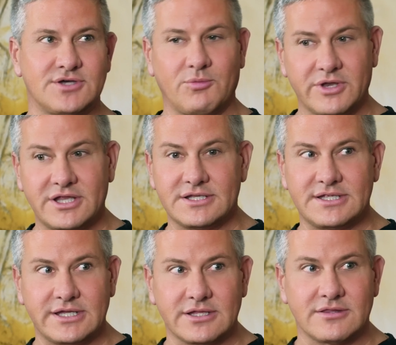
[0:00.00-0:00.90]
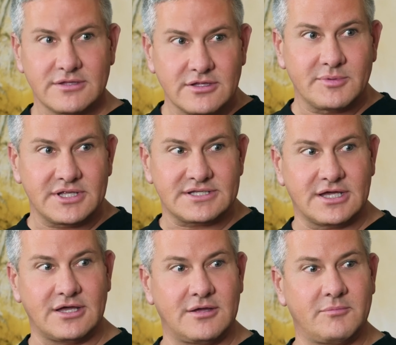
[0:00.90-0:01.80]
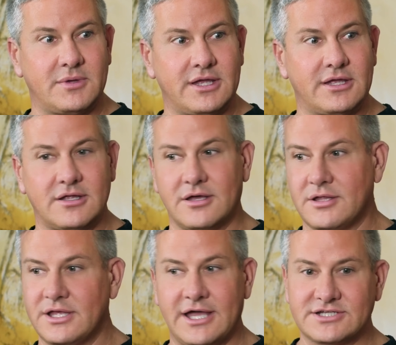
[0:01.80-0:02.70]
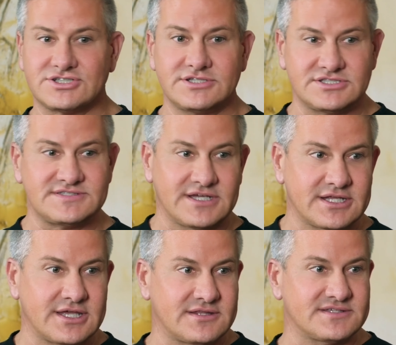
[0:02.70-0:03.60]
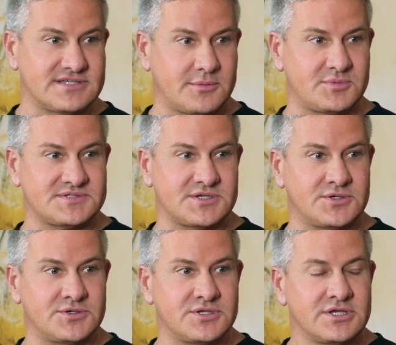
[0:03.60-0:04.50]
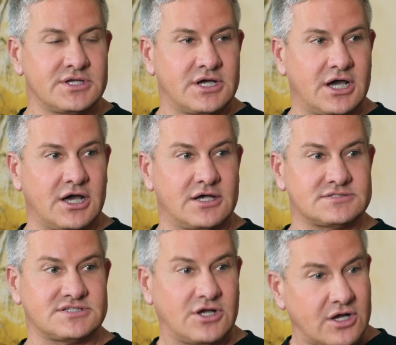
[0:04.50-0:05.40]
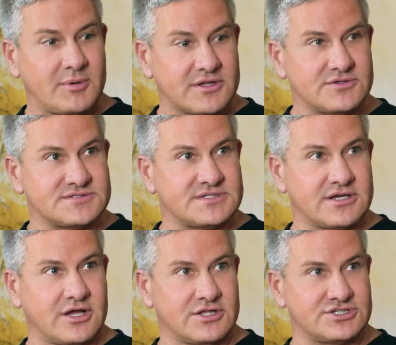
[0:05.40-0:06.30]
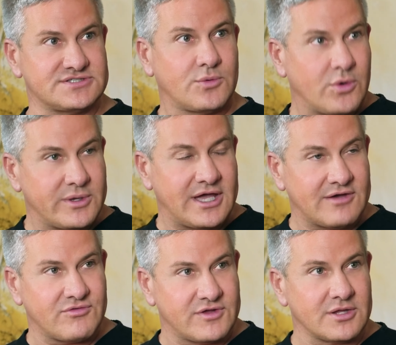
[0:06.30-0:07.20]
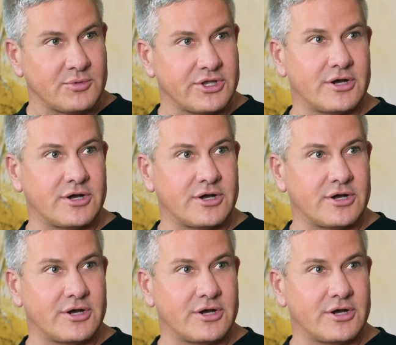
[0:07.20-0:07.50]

I wanted to take a little bit of time and actually just dedicate this episode to talk about those technologies and what we have available in our